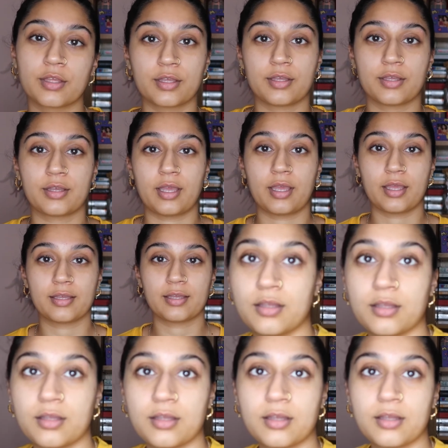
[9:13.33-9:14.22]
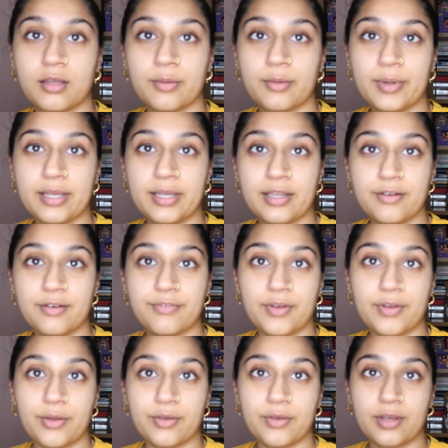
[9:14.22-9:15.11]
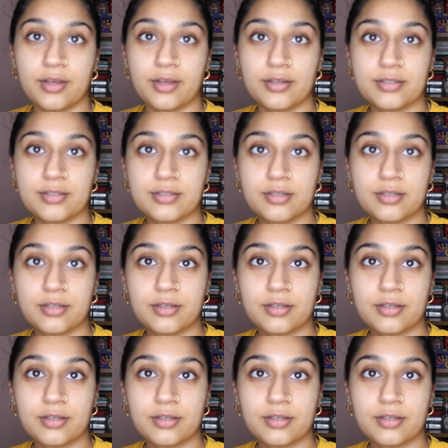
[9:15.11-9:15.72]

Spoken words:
Okay. Am I in focus?